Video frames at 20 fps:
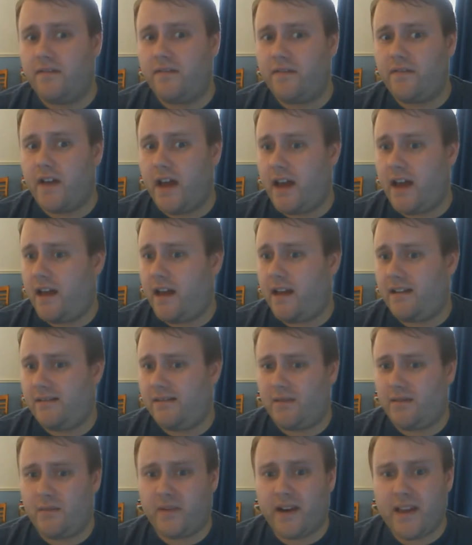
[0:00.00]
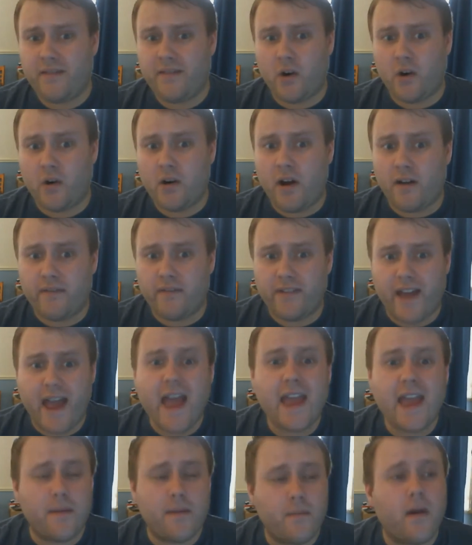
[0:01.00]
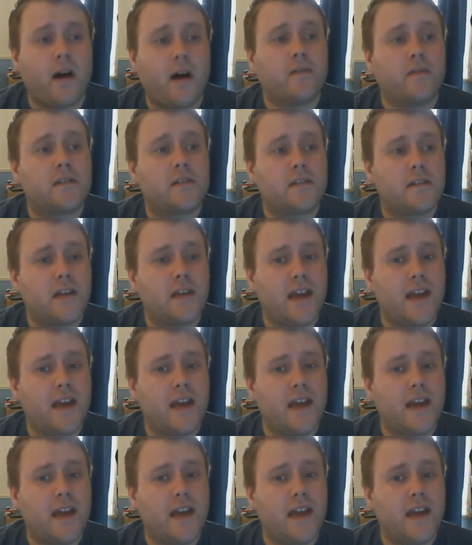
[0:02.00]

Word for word: uh, believe it or not, for eight months